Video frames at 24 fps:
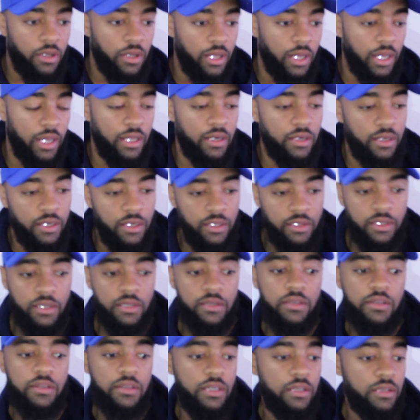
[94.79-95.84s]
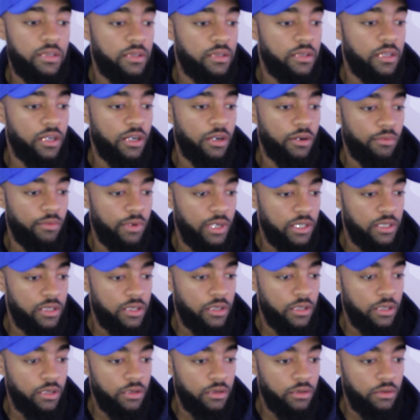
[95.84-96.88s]
and this is the
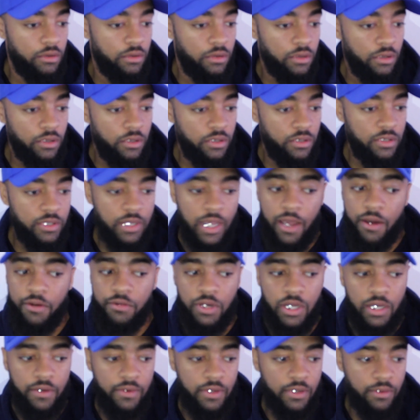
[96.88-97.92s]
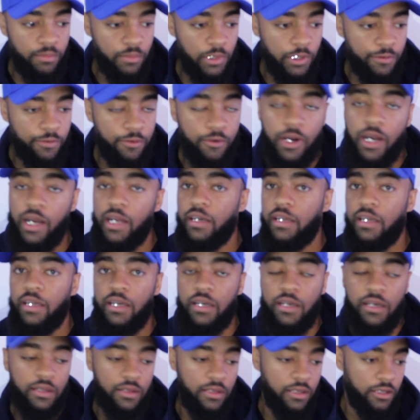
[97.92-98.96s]
original sound of it before I did
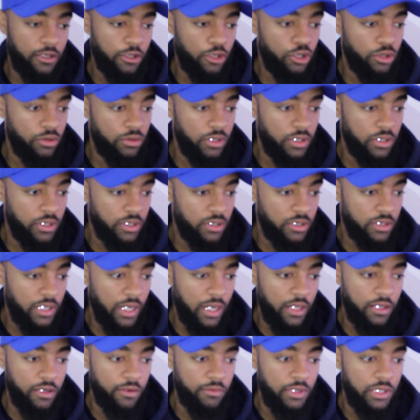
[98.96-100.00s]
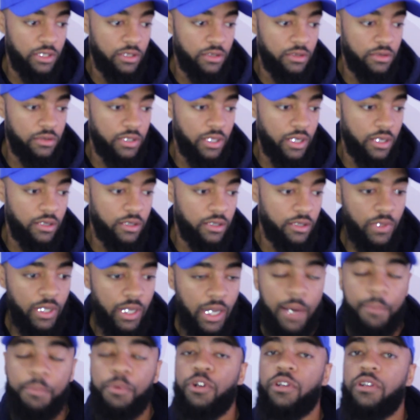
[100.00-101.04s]
anything to it. This is how the original sounded.
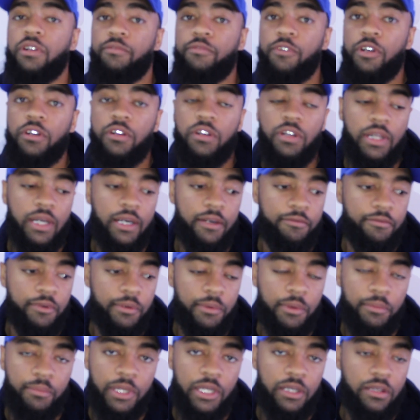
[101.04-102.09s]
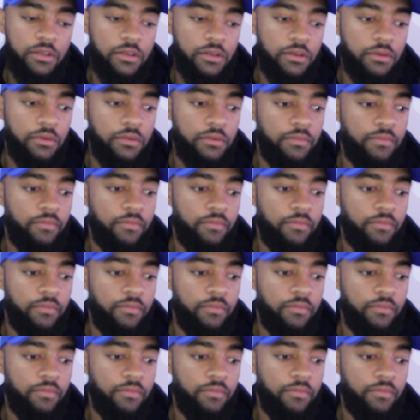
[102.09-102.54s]
I pulled the vocal out from the beat too.